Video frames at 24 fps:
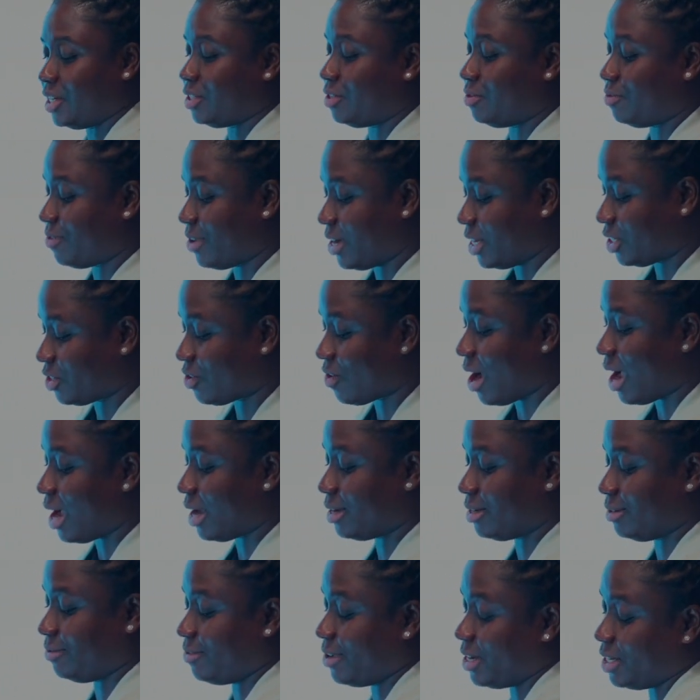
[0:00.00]
change to first
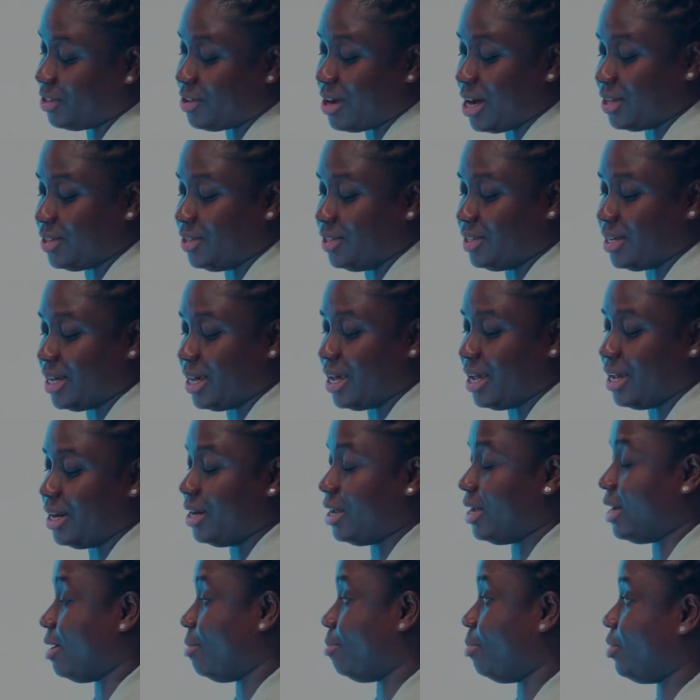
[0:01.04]
part to second,
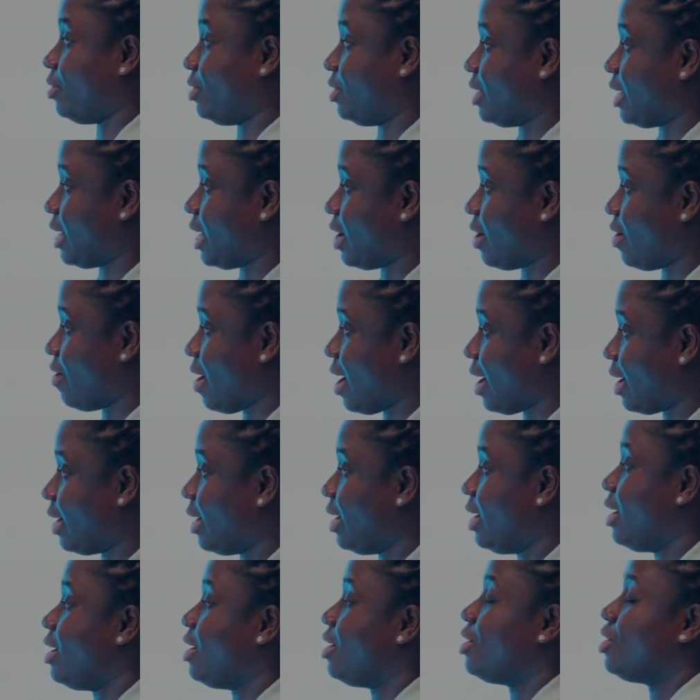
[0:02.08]
and then to second.
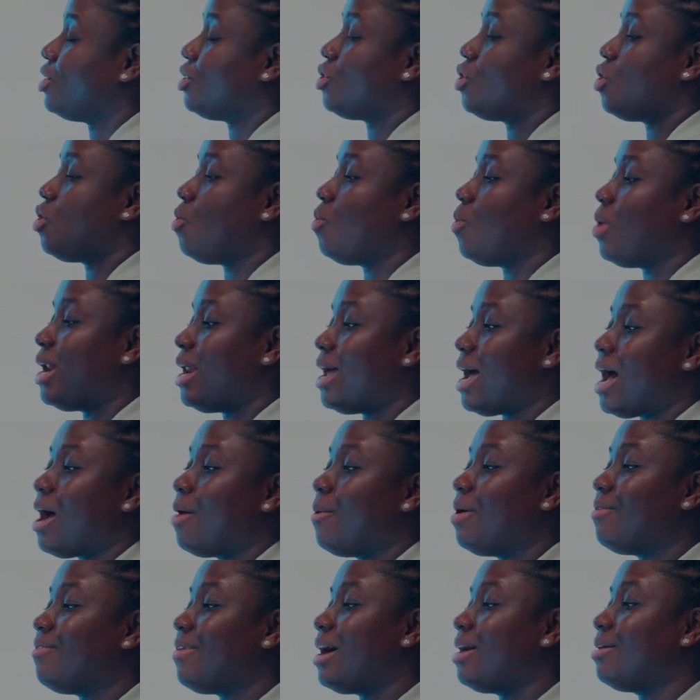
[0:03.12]
So
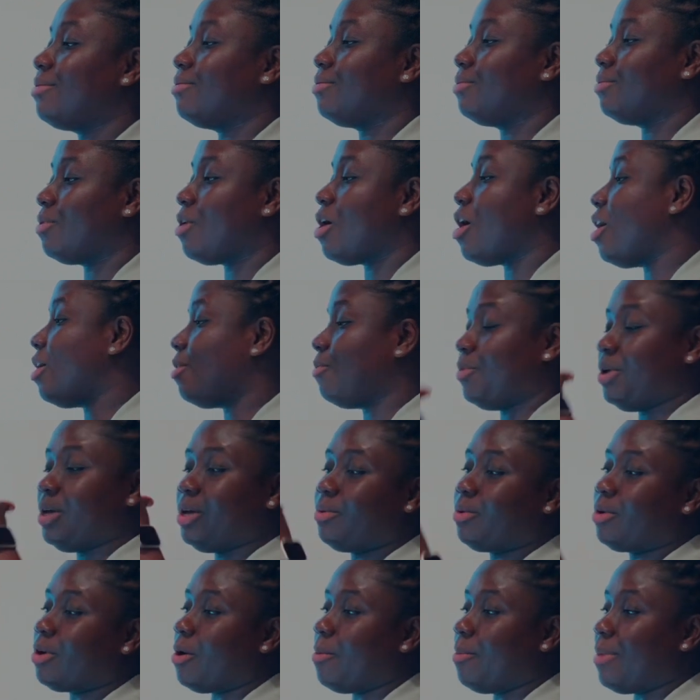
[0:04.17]

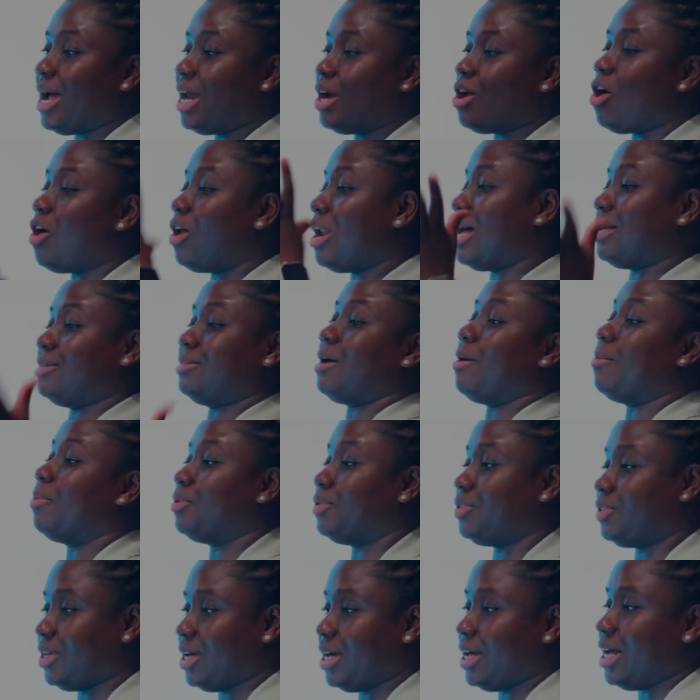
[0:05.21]
we combine all our
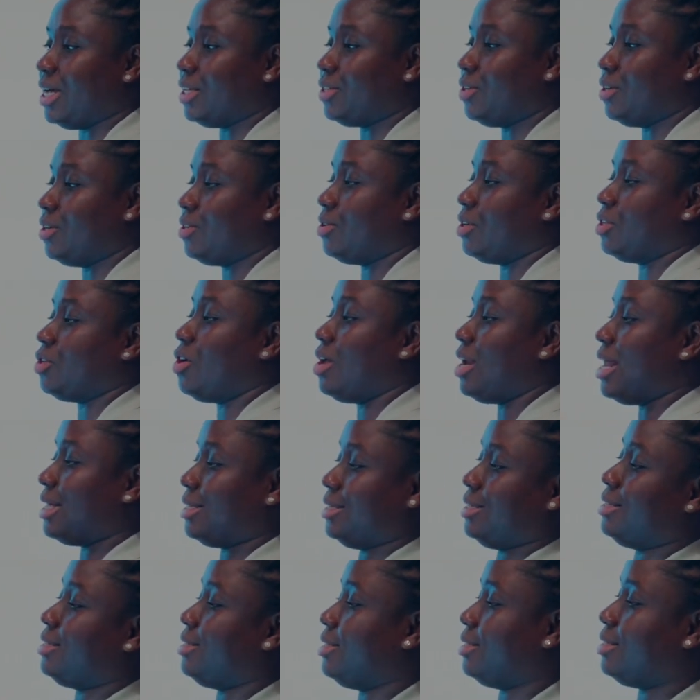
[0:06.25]
samples together. So these are all
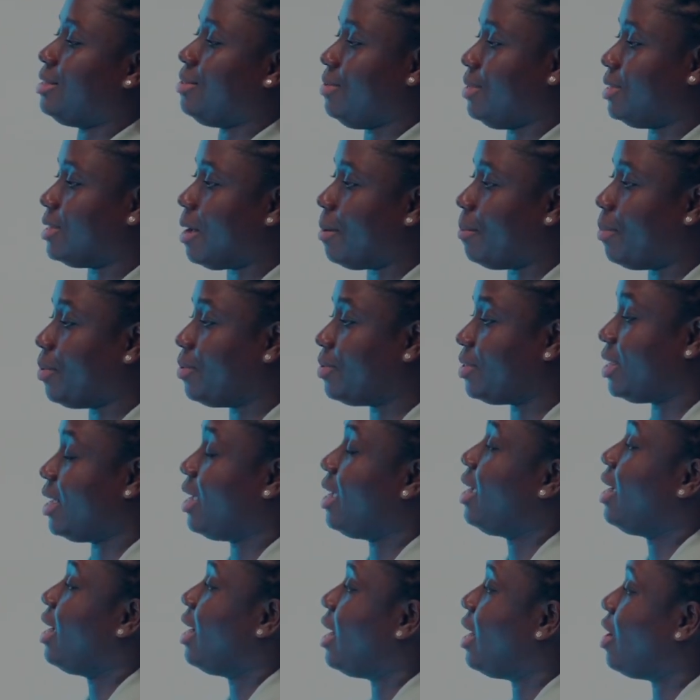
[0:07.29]
our 6 system samples,
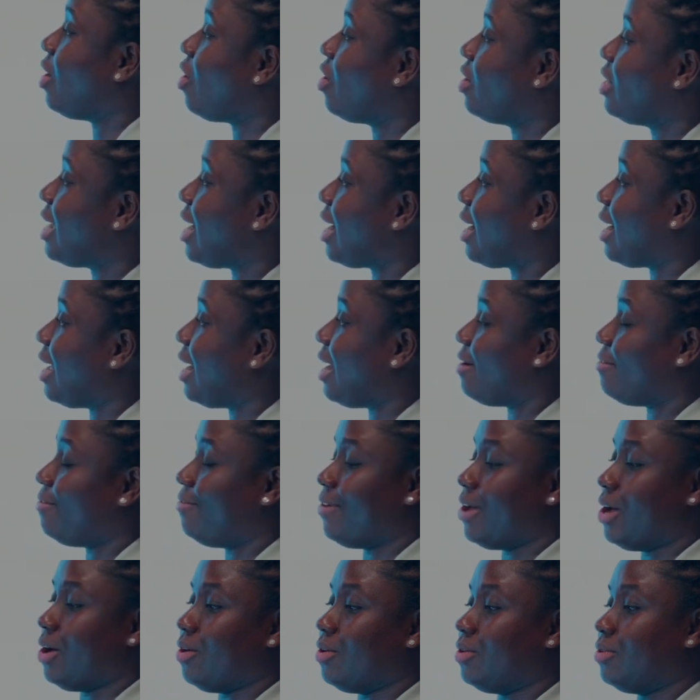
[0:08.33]
then all their color
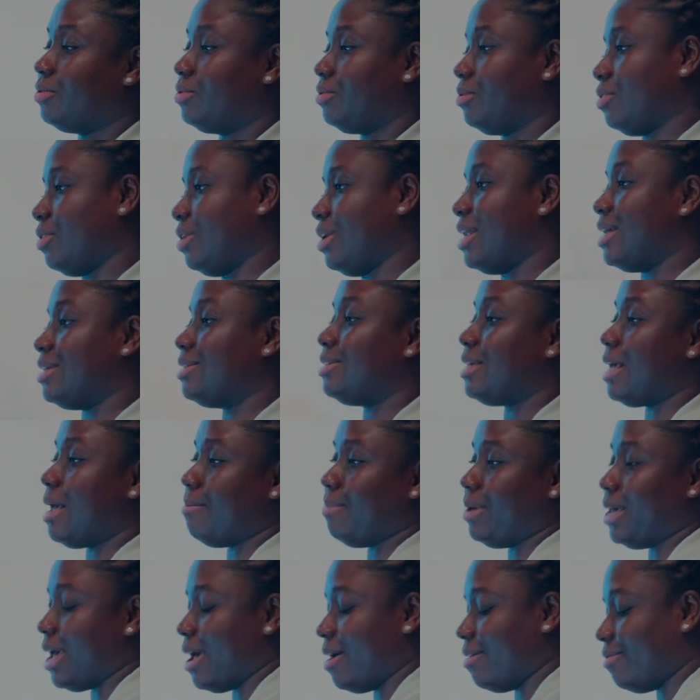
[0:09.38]
fell on the
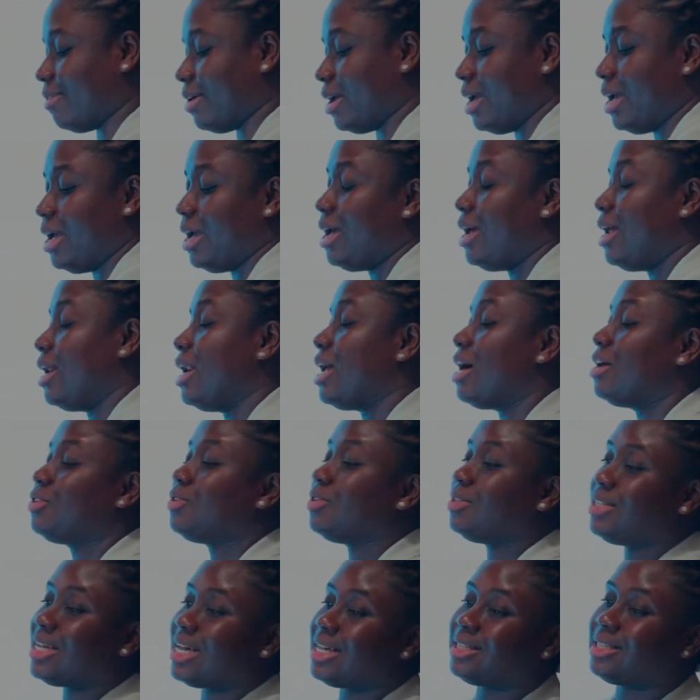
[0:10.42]
same curve. Now,
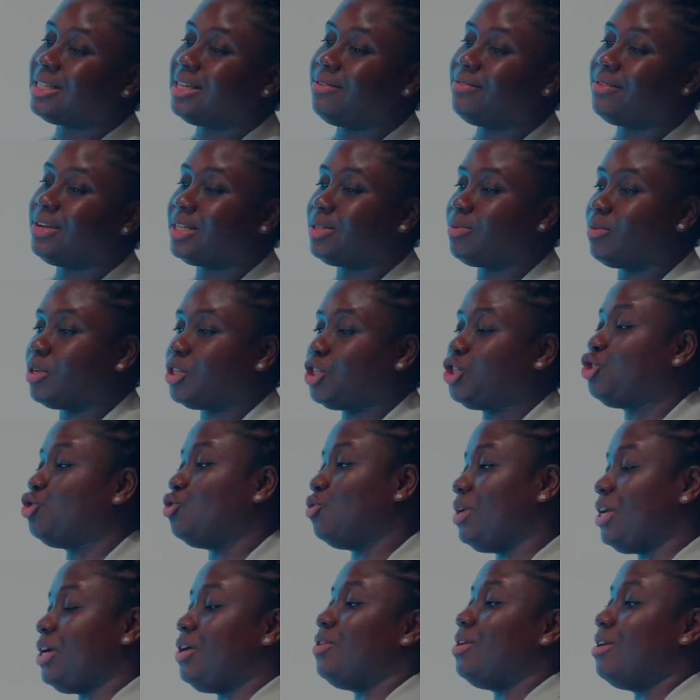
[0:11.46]
to test if this was
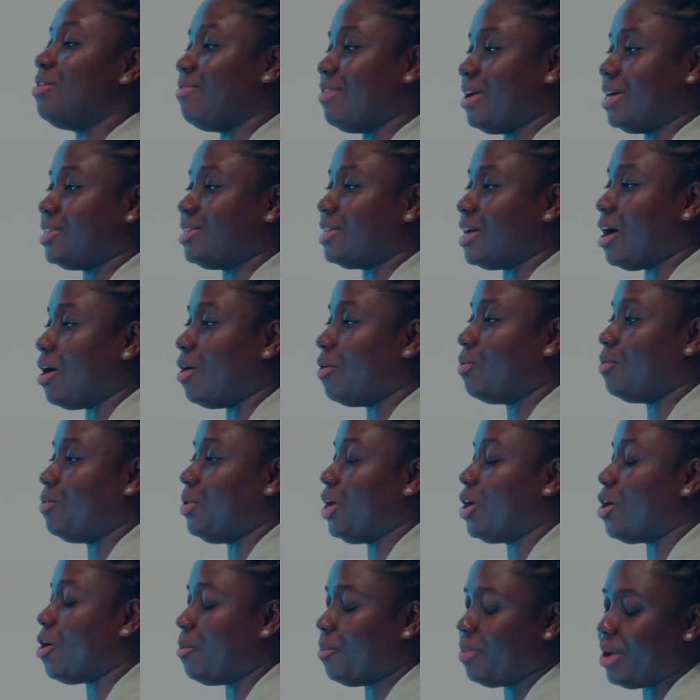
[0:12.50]
truly universal,
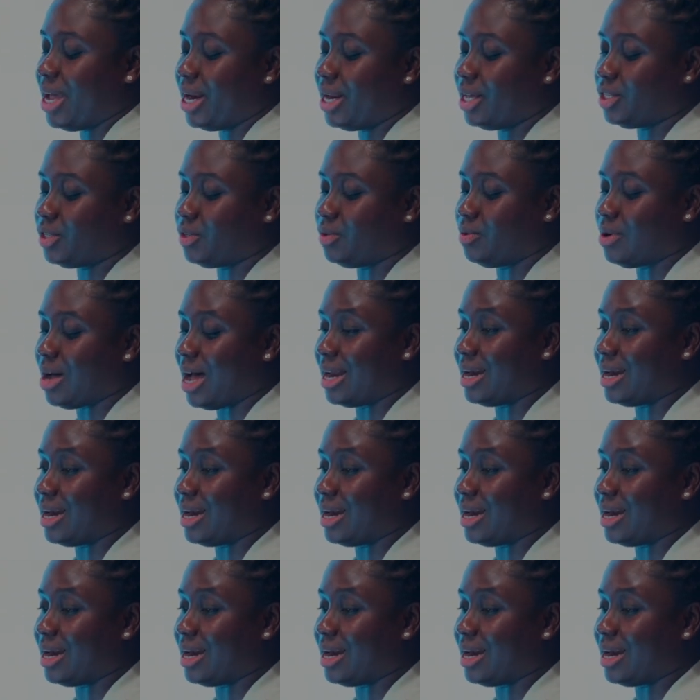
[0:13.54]
we compared it to